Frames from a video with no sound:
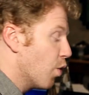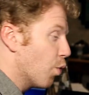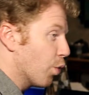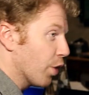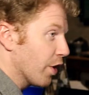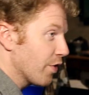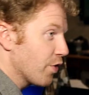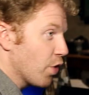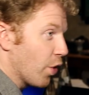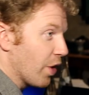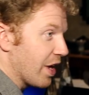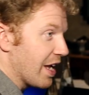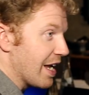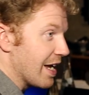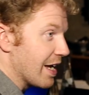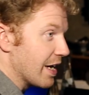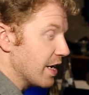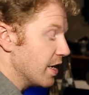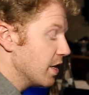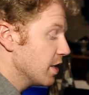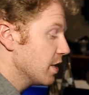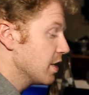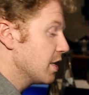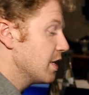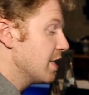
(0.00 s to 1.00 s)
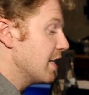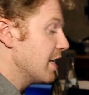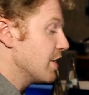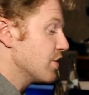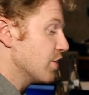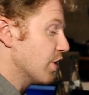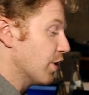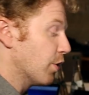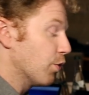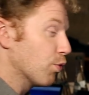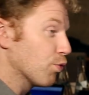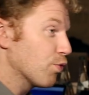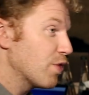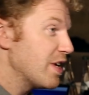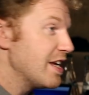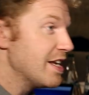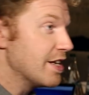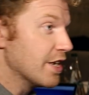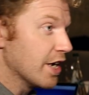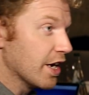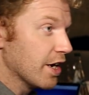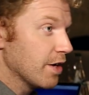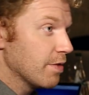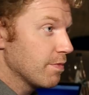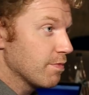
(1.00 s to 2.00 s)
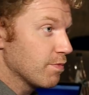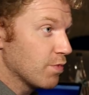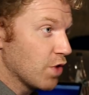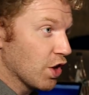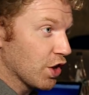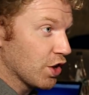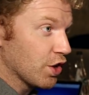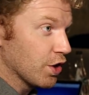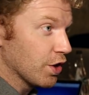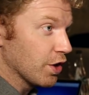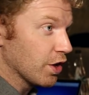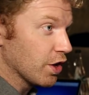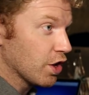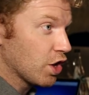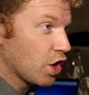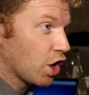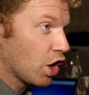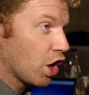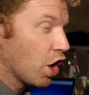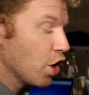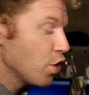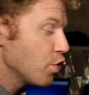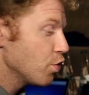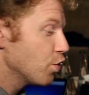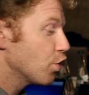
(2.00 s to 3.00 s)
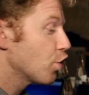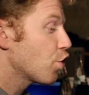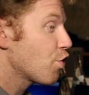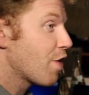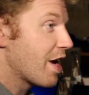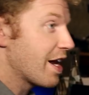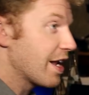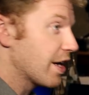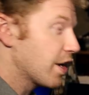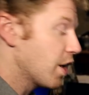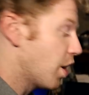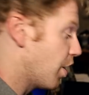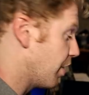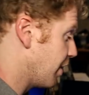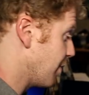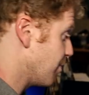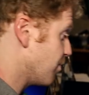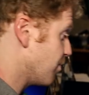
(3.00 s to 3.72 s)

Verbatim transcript: What I've got here is a little reader that can clone credit card